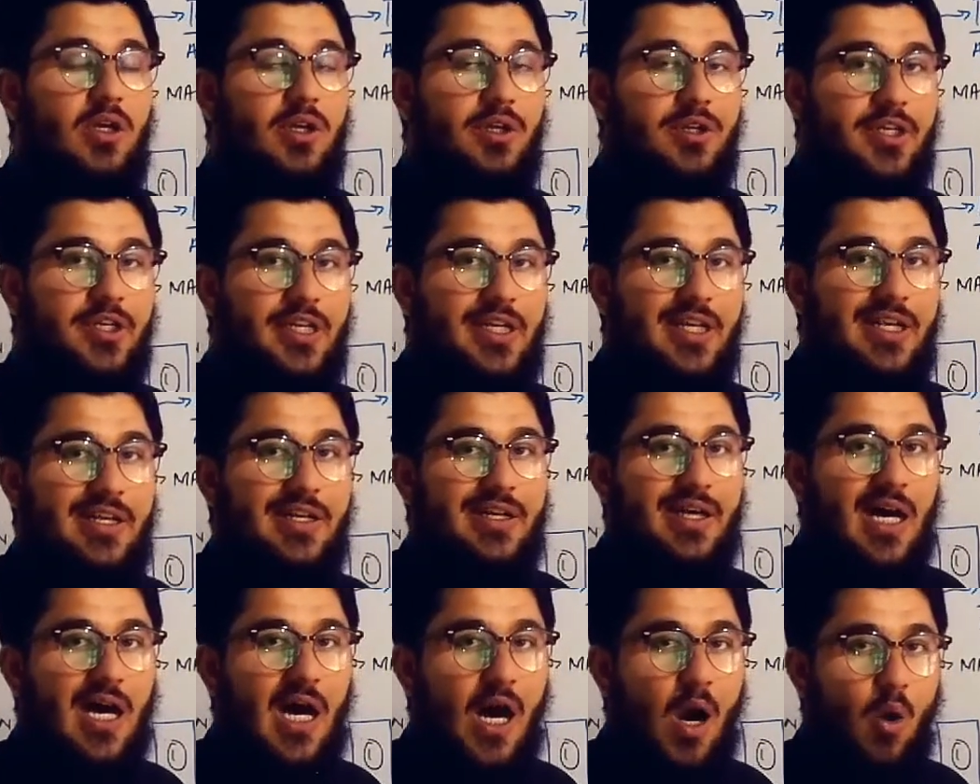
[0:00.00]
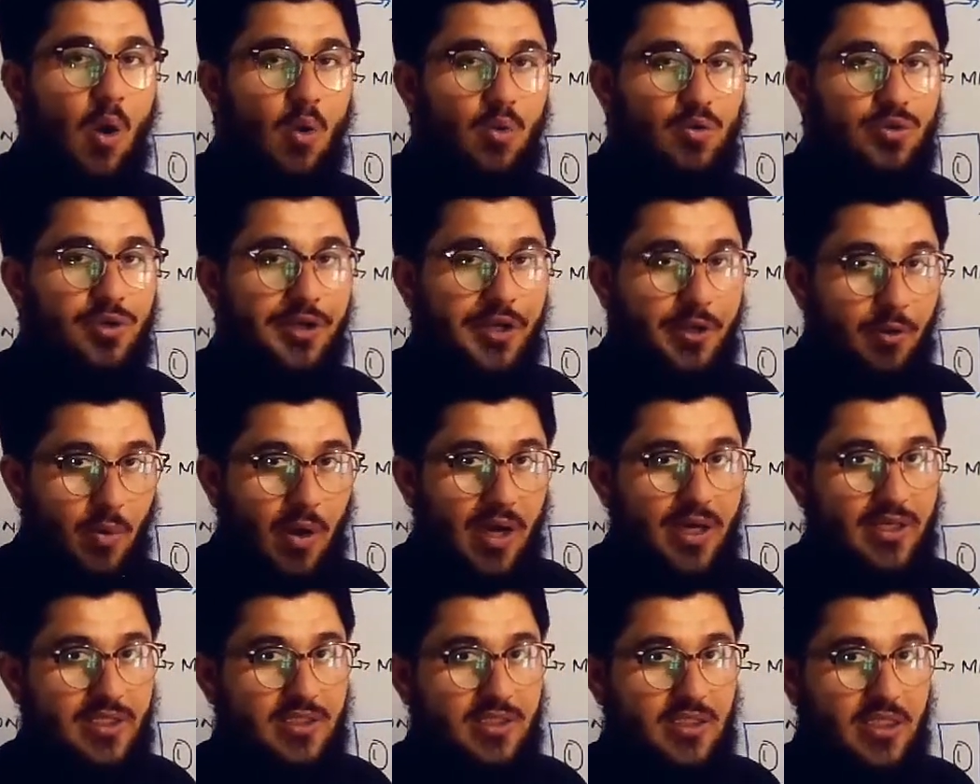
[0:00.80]
read out
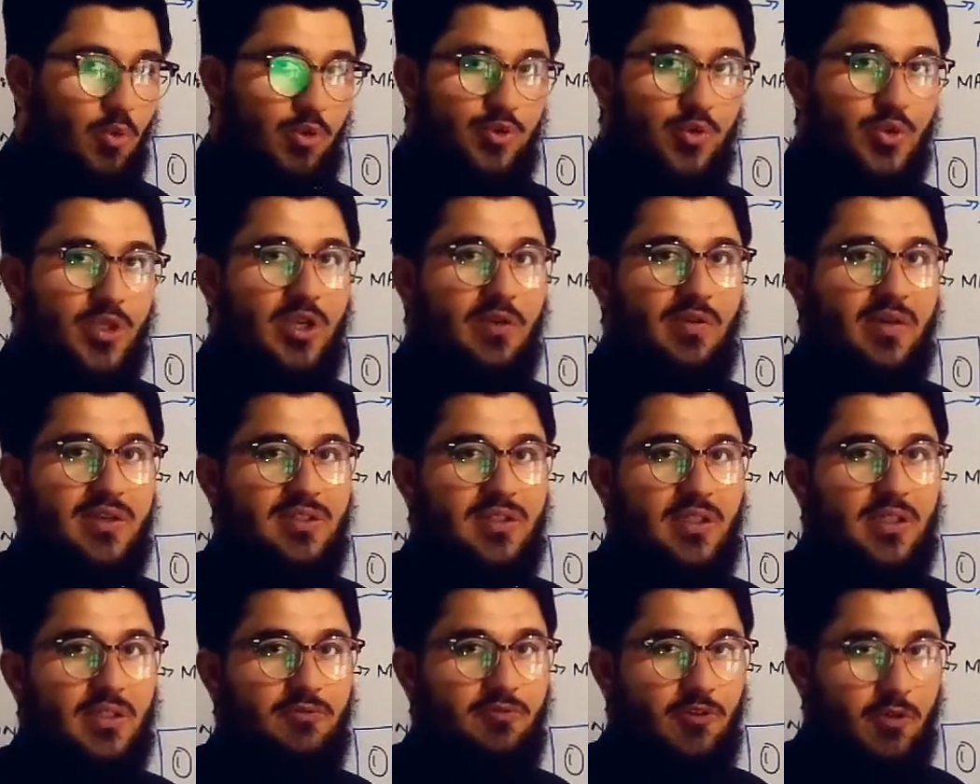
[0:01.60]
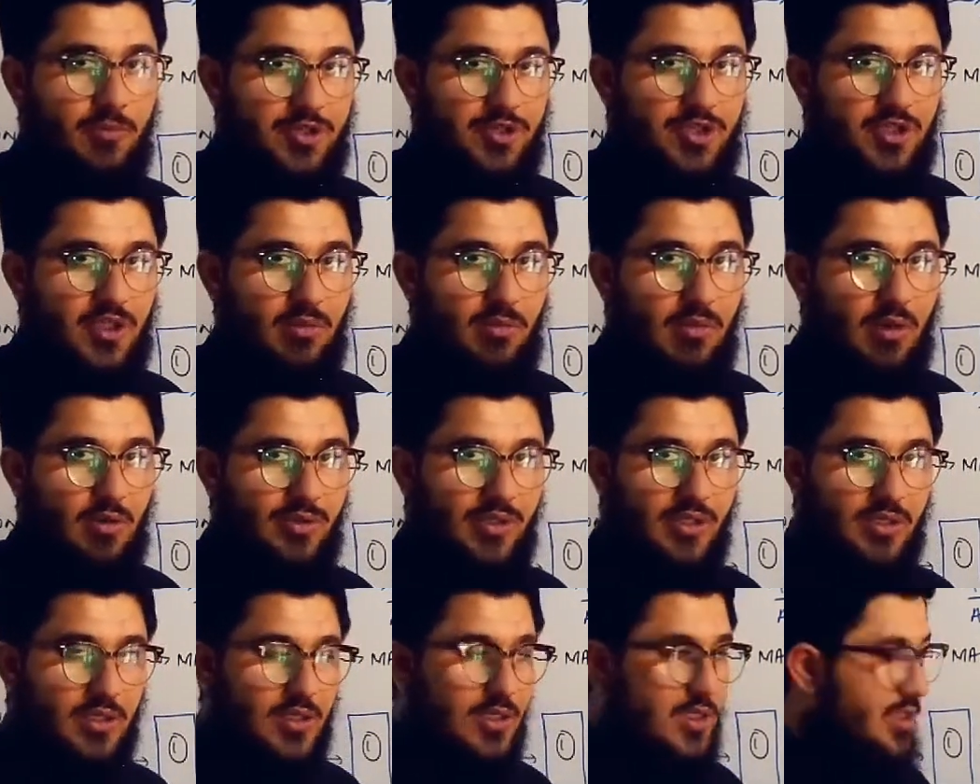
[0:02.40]
device, which will give us the information about
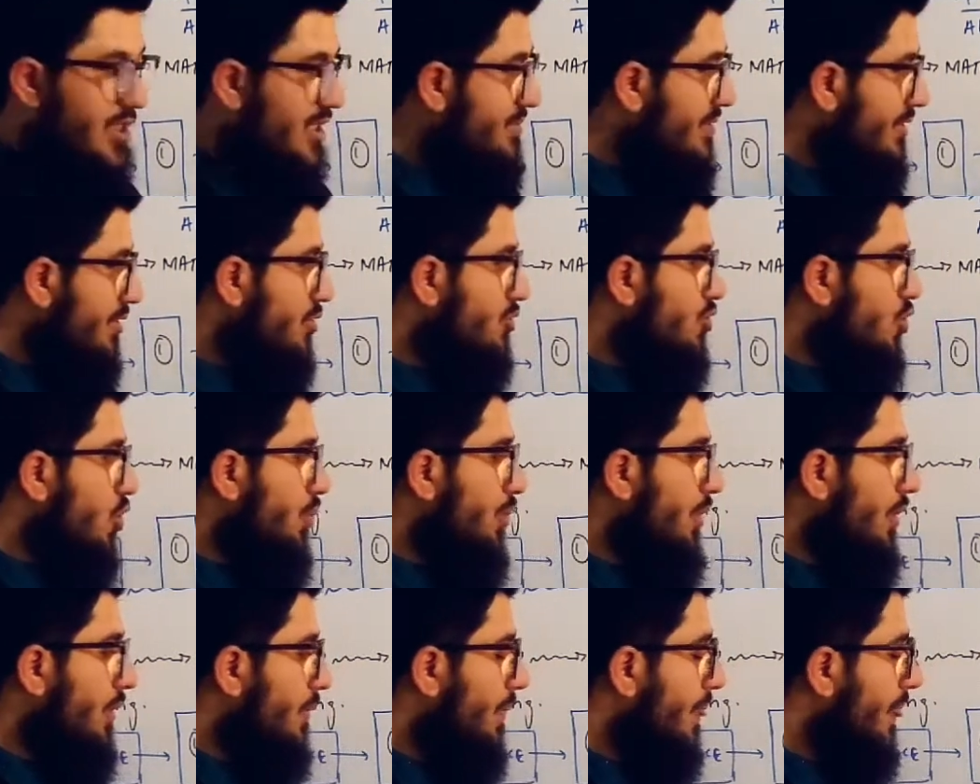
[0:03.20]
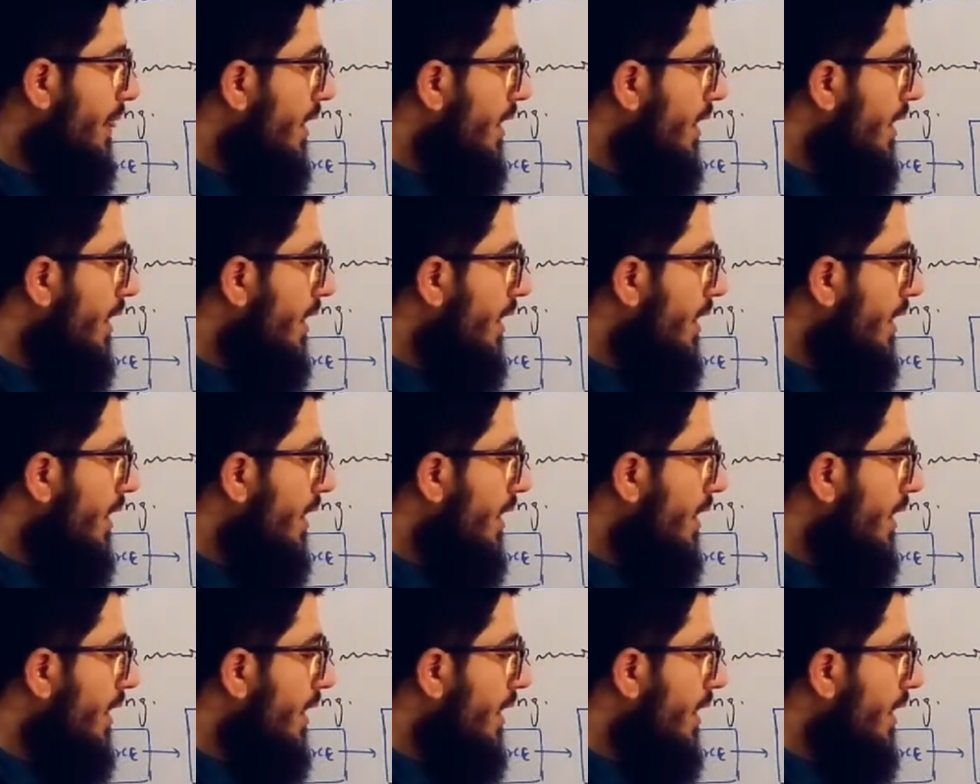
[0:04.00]
the spectroscopy.